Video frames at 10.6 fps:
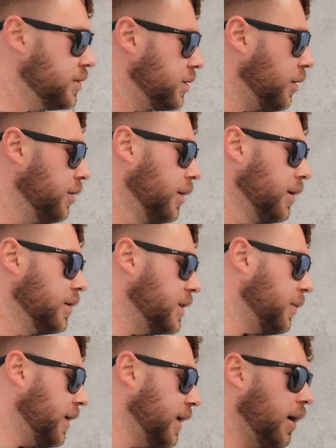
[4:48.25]
So
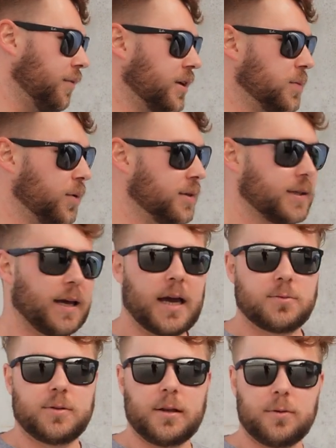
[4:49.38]
typically I've experienced
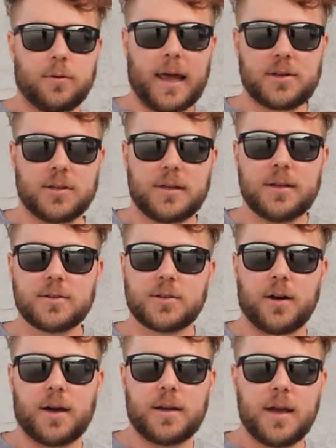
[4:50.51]
cars with the little latch on the
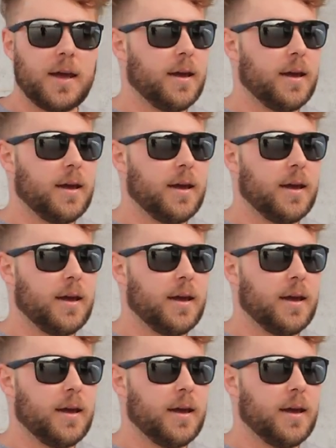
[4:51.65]
inside,